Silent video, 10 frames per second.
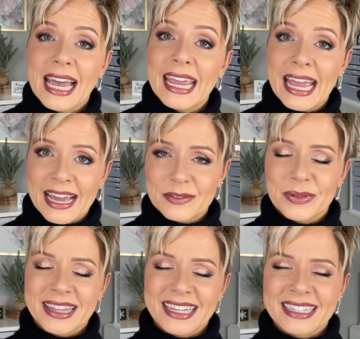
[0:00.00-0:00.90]
I had
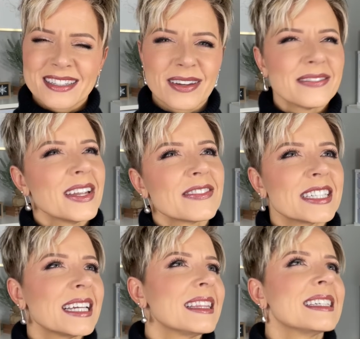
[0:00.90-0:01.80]
with it. So I've never
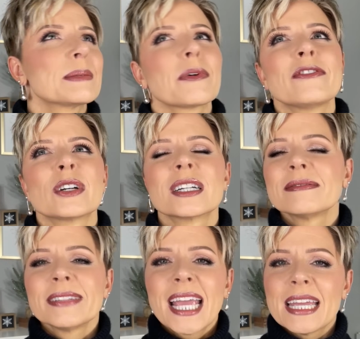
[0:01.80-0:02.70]
done this before.
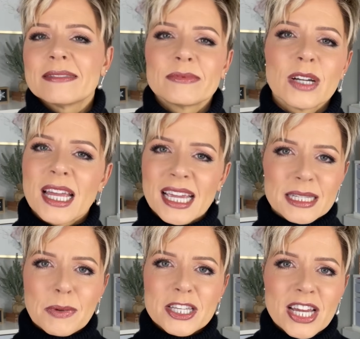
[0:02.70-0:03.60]
Hey, it's
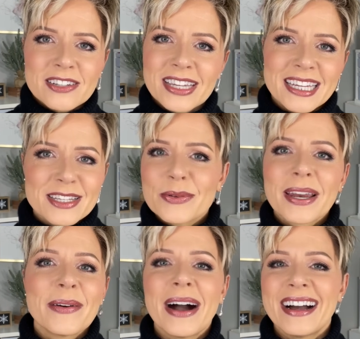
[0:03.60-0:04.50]
my channel. I can do what
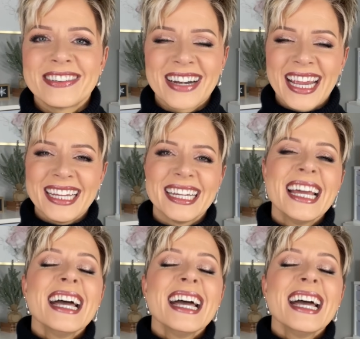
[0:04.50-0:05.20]
I want, right?